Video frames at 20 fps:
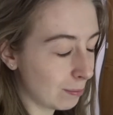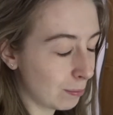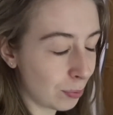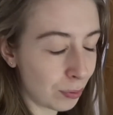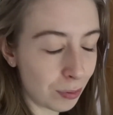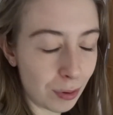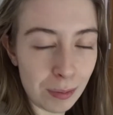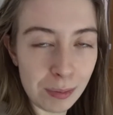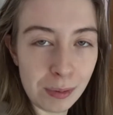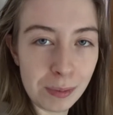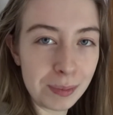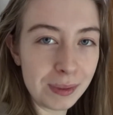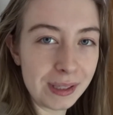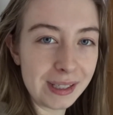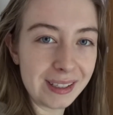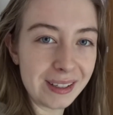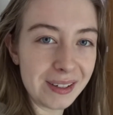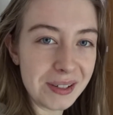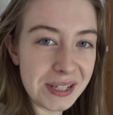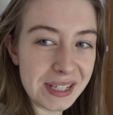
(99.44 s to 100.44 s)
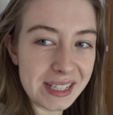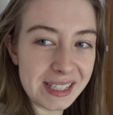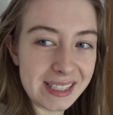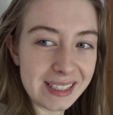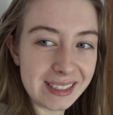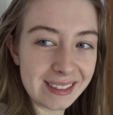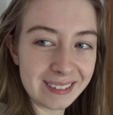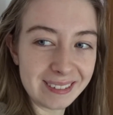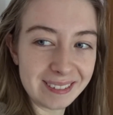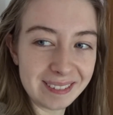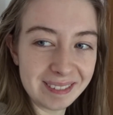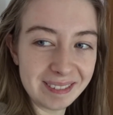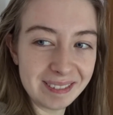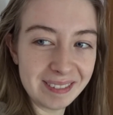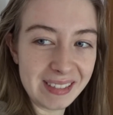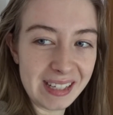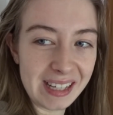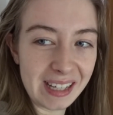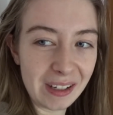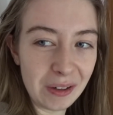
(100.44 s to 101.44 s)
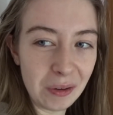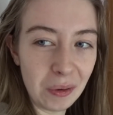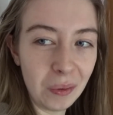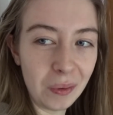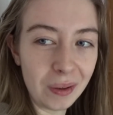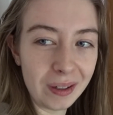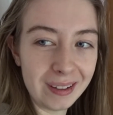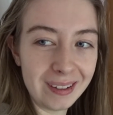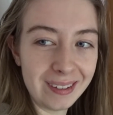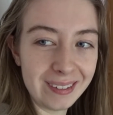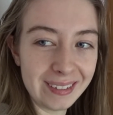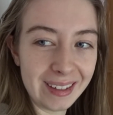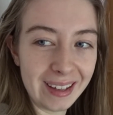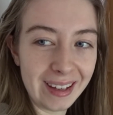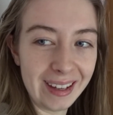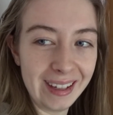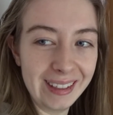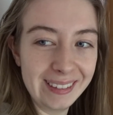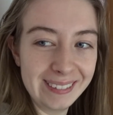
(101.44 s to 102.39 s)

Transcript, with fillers: probably going to ignore it, aren't they?